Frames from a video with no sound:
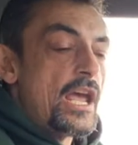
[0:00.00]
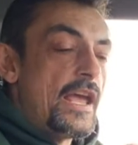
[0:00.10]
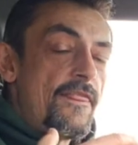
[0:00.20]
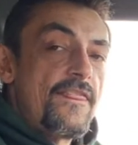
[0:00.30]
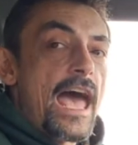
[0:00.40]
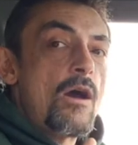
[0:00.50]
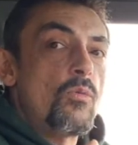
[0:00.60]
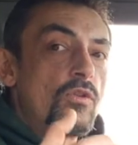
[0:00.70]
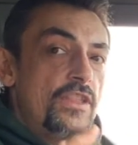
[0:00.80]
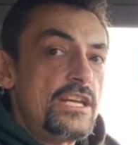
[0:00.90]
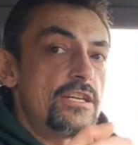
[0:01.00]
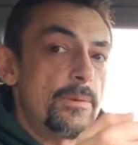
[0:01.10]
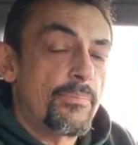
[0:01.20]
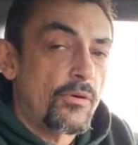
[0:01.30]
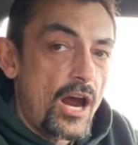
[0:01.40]
And that will then
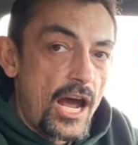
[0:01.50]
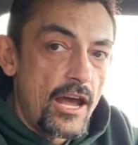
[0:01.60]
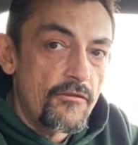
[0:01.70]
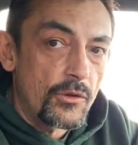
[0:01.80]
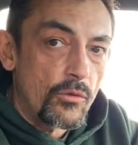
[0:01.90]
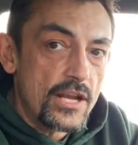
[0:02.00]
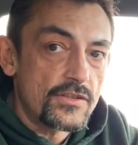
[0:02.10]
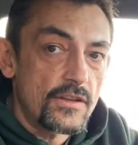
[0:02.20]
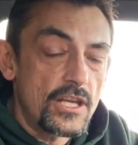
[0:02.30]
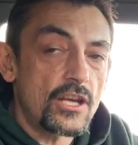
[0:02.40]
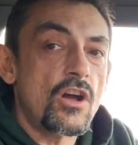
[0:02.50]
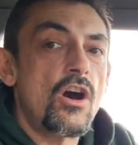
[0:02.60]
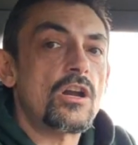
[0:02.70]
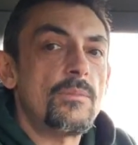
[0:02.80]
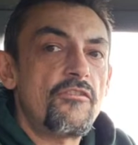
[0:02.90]
deprive the rest of the
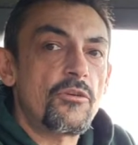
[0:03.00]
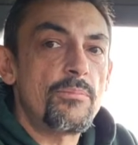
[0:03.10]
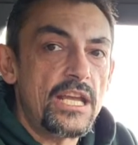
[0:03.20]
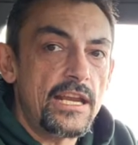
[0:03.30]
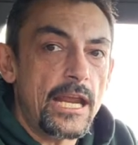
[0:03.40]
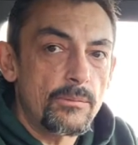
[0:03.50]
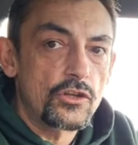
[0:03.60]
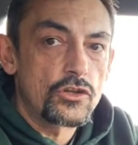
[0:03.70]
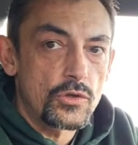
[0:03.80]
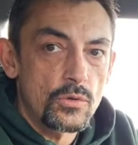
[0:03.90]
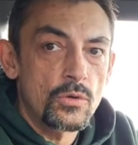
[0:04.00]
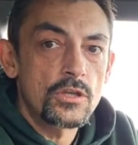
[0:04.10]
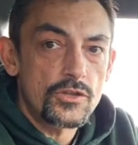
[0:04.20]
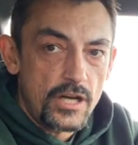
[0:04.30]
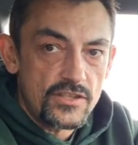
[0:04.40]
economy from being able to do
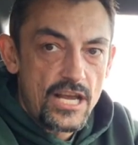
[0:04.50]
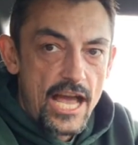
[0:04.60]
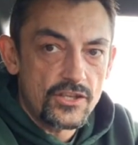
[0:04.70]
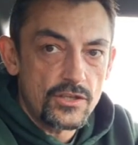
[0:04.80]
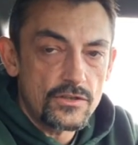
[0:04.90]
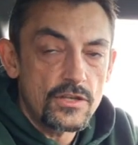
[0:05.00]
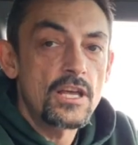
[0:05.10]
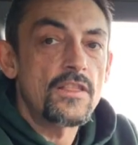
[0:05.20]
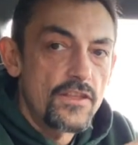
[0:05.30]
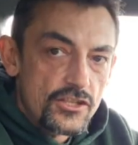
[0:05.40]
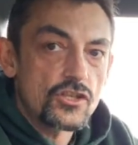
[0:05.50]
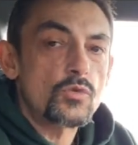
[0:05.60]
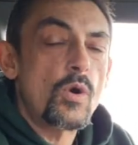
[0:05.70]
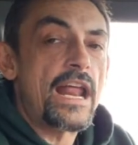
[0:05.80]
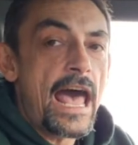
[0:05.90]
transactions. This
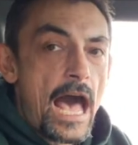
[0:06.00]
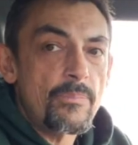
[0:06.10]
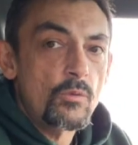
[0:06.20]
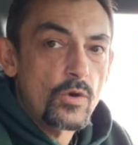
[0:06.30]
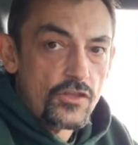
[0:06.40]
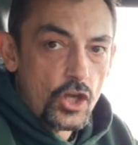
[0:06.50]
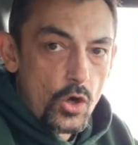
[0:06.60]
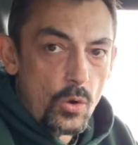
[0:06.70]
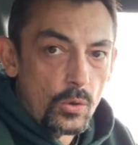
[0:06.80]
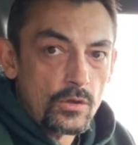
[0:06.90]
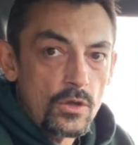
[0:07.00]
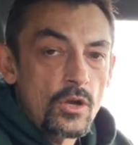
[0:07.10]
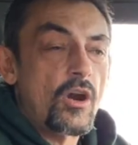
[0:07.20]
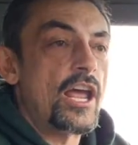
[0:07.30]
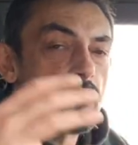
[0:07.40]
is what happened with the gold,
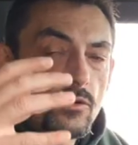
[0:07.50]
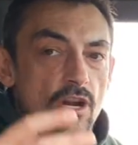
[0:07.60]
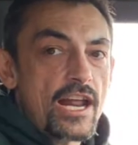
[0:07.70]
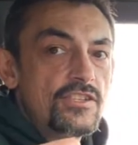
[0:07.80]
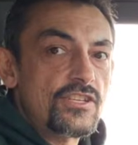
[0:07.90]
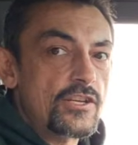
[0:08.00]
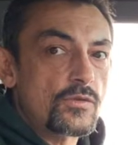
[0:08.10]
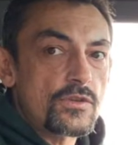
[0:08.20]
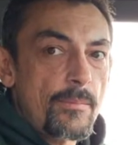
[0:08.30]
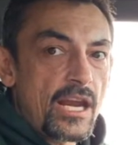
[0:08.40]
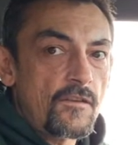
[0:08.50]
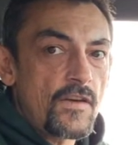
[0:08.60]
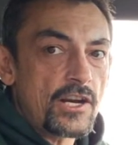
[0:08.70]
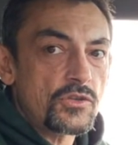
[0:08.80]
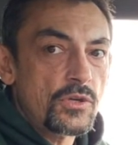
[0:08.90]
right? The United States was a
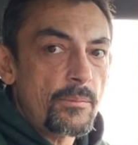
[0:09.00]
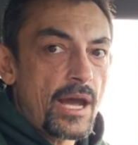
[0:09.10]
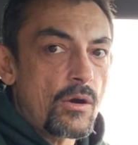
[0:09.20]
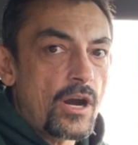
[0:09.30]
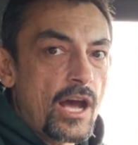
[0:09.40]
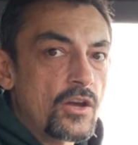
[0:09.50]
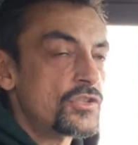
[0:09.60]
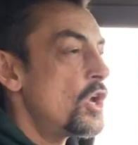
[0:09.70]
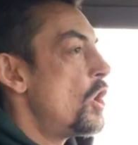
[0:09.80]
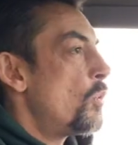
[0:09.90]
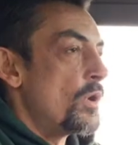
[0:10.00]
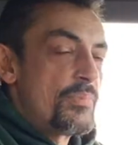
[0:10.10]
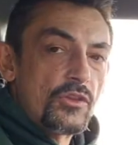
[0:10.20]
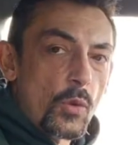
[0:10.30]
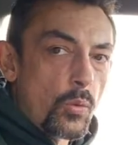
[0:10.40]
manufacturing powerhouse. We
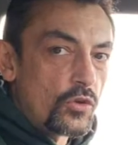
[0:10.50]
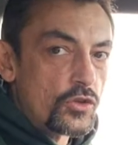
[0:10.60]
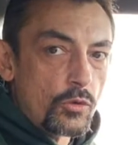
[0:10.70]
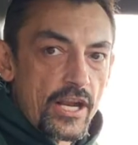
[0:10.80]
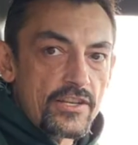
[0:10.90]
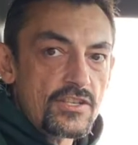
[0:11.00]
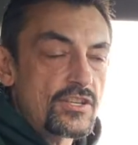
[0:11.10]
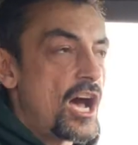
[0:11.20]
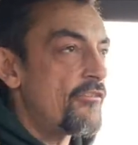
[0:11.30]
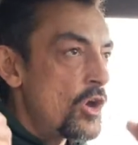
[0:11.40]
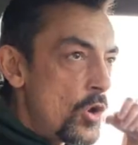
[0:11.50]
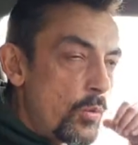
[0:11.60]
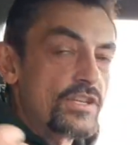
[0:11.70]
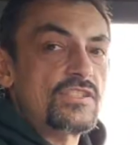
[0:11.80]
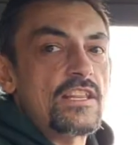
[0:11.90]
built the world's greatest stuff.
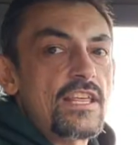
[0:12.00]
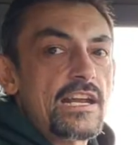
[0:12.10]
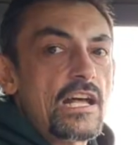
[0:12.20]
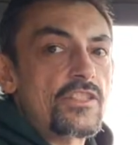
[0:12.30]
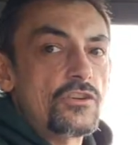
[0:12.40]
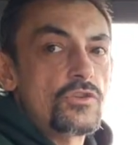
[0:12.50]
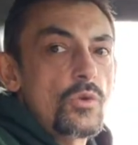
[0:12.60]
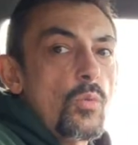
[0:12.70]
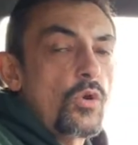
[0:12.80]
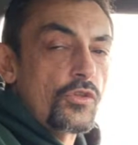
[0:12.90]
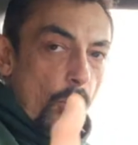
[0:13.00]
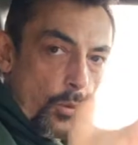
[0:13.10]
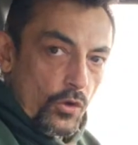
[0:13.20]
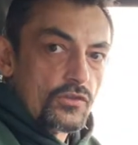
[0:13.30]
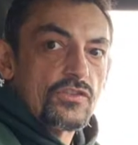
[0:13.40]
We sent that out there to the world. The
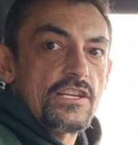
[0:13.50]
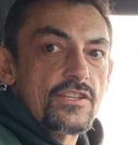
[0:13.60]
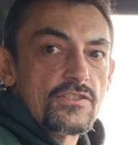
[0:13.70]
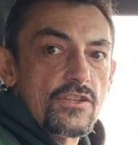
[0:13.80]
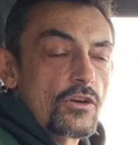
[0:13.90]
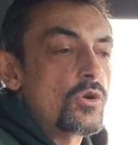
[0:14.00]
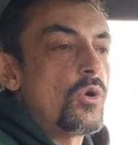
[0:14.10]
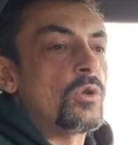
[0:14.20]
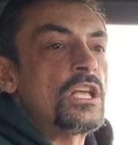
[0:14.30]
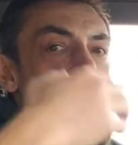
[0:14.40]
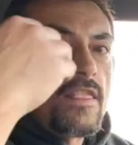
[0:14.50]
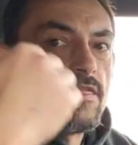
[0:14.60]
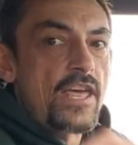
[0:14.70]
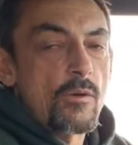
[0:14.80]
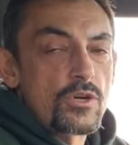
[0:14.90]
world sent us their gold.
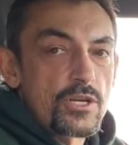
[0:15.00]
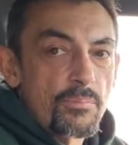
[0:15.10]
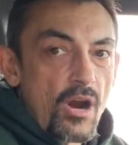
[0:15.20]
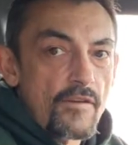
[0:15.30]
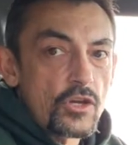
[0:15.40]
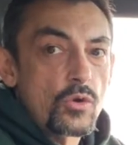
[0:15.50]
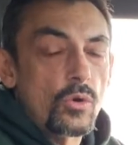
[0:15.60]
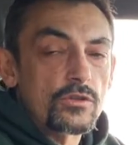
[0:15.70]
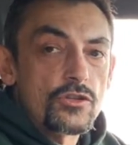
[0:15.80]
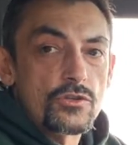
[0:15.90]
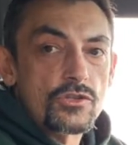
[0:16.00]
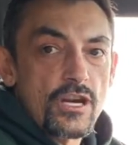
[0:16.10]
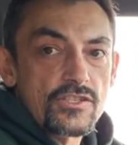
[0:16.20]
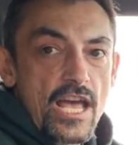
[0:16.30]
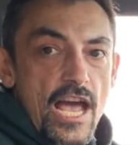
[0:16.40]
They were deprived of gold to do
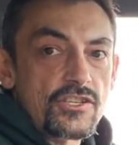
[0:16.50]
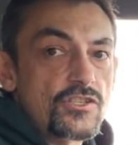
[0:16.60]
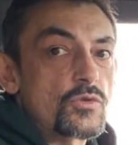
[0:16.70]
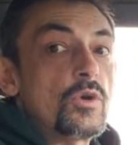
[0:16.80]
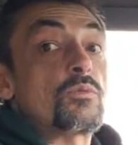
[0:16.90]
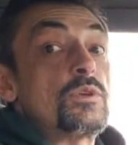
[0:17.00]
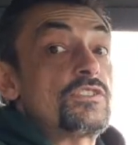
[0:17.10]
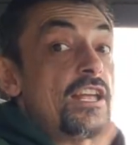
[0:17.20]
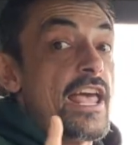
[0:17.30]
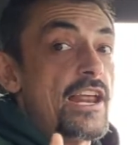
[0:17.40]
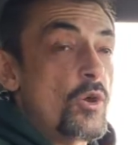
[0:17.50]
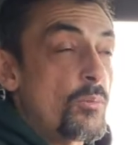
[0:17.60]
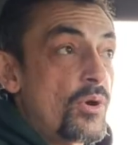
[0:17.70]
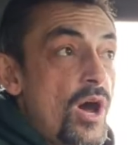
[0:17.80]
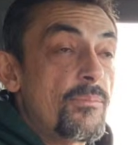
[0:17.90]
transactions with. We said, hey, no
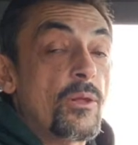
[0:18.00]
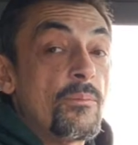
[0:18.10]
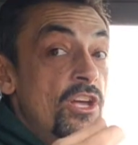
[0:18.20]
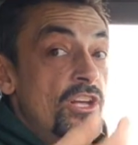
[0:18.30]
problem.